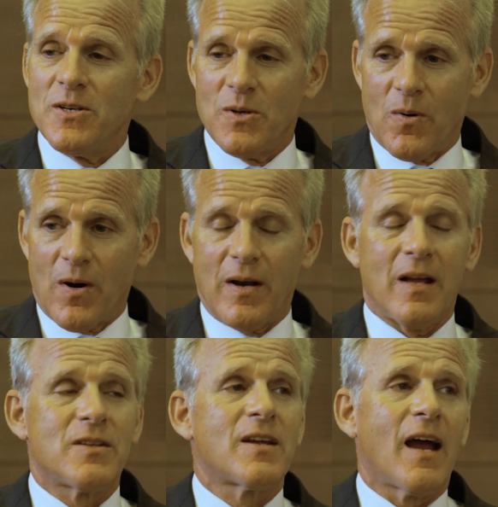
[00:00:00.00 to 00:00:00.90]
New York,
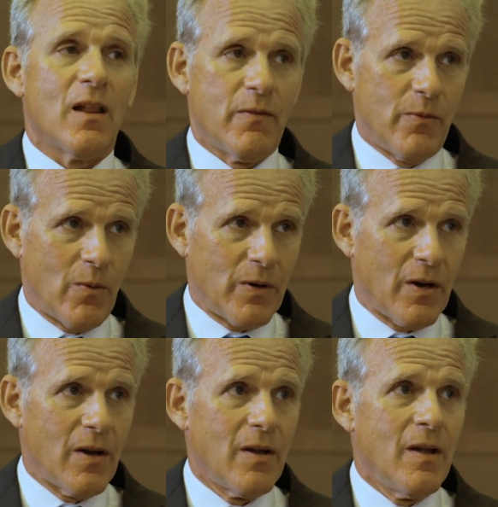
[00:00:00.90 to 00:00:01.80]
it's
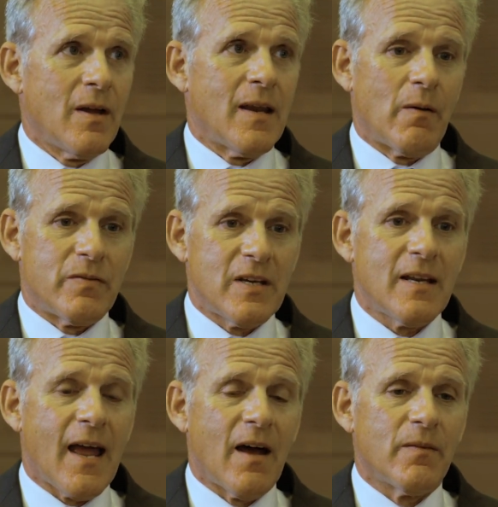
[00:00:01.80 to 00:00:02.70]
California. Now, we've
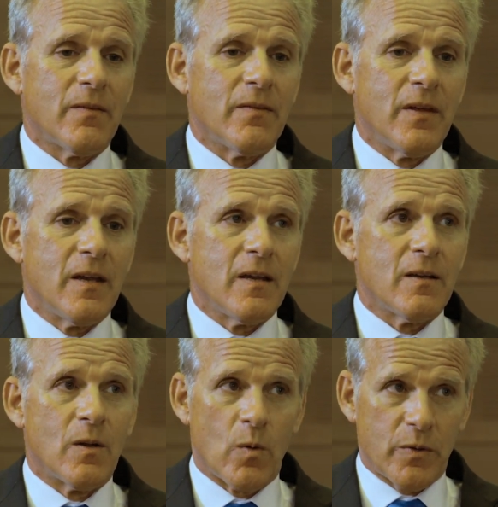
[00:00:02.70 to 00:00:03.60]
seen how the
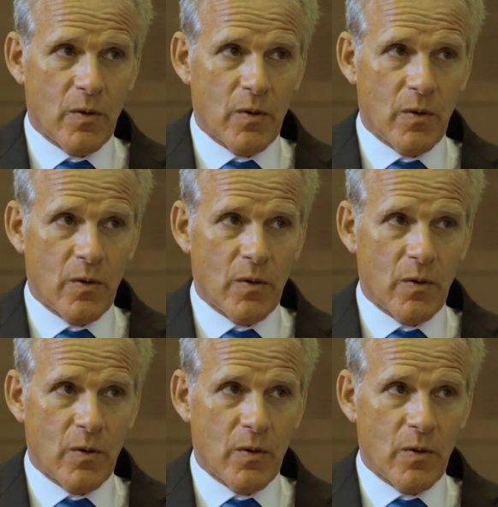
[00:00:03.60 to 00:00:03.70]
North